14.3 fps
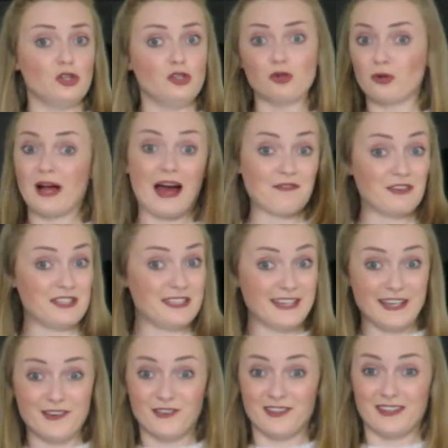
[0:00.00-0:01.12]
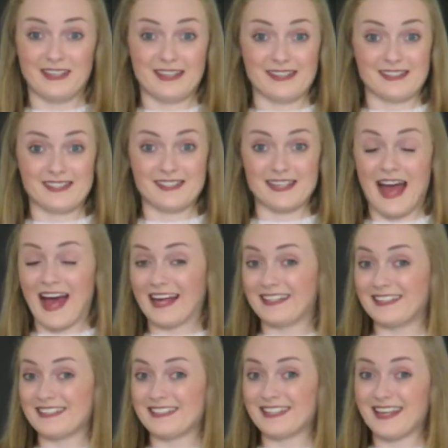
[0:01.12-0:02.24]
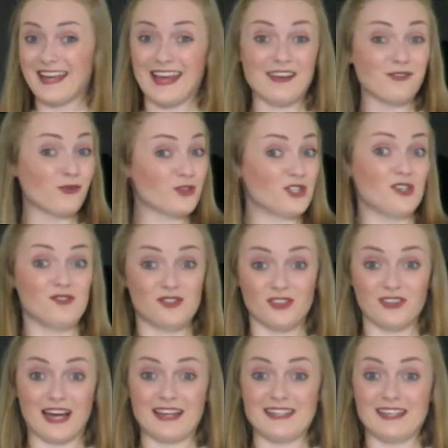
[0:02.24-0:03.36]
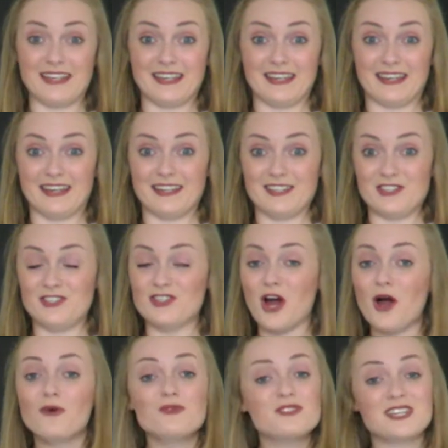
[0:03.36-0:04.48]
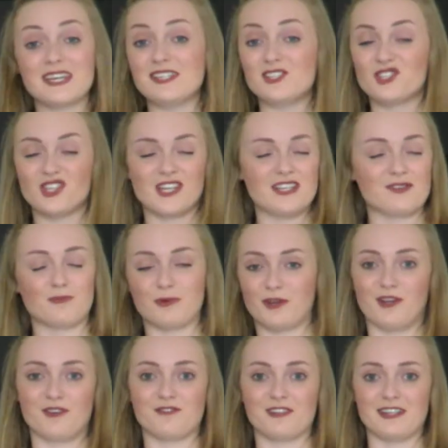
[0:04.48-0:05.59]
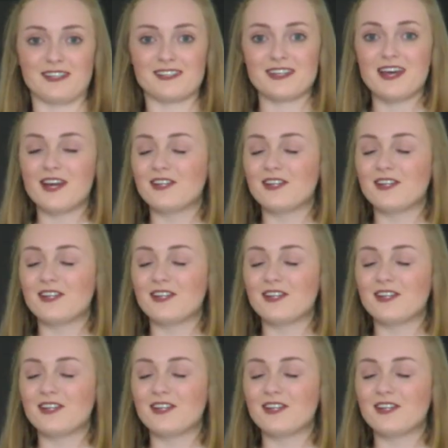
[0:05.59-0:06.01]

You'll have a year of this, and even once you've done that year, no teacher is perfect.